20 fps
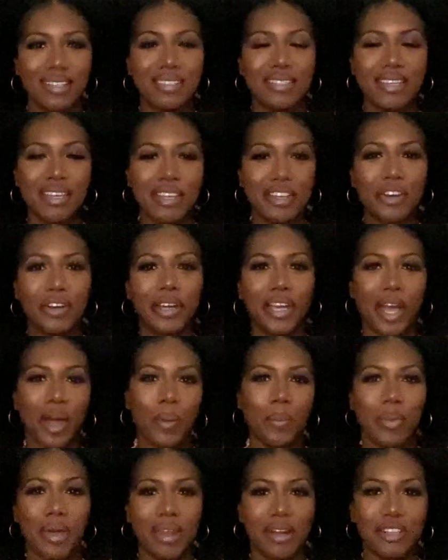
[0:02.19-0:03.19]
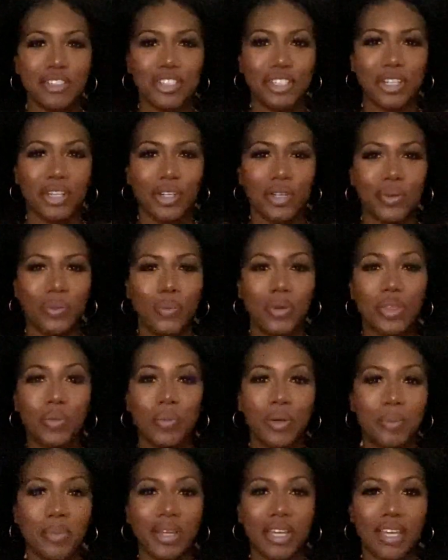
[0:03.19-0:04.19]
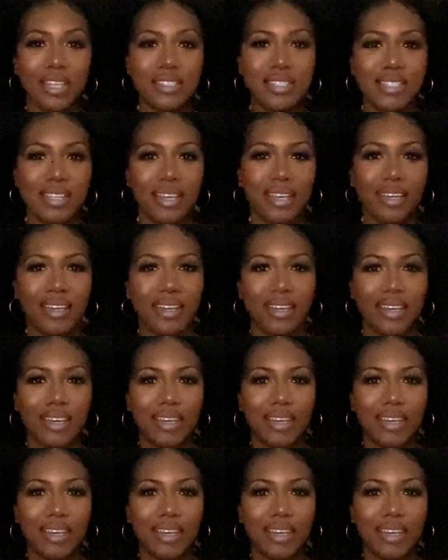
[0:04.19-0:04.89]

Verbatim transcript: Senior Account Manager with Wood Mackenzie.